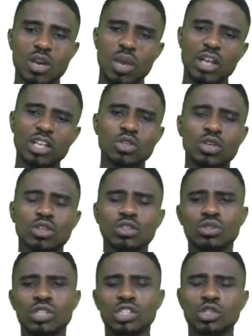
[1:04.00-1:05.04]
We're just going to
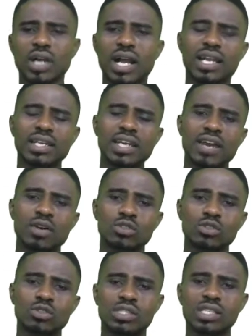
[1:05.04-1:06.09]
use a trial and error
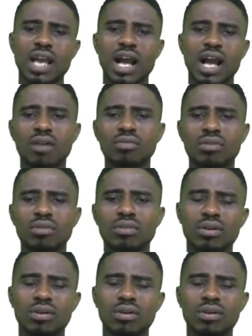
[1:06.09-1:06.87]
to see how